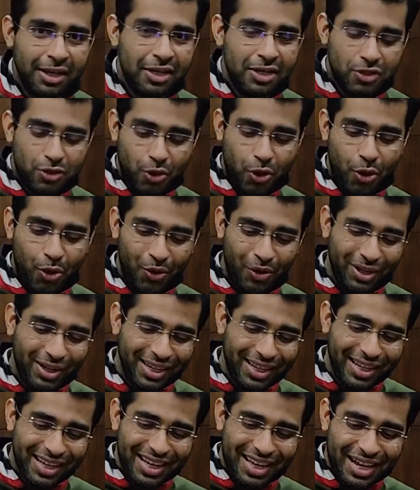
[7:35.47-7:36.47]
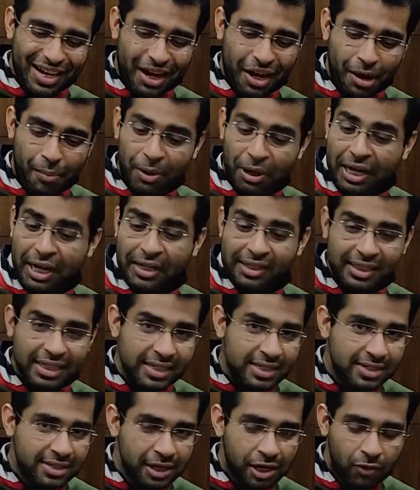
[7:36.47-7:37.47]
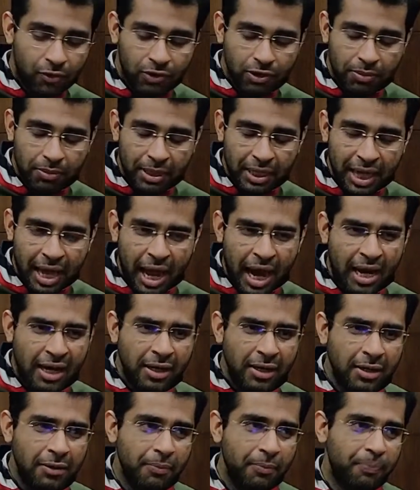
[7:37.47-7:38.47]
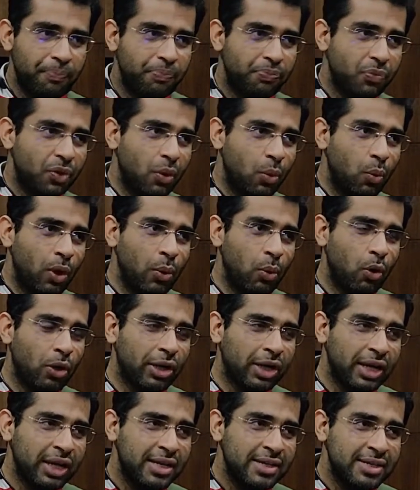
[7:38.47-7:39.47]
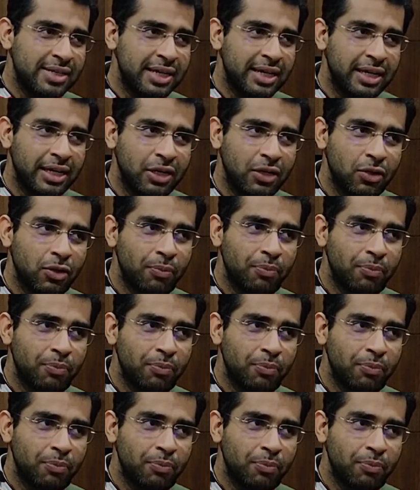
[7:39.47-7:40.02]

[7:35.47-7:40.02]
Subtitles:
So, but yeah, these stuck with me. And well, what can I say?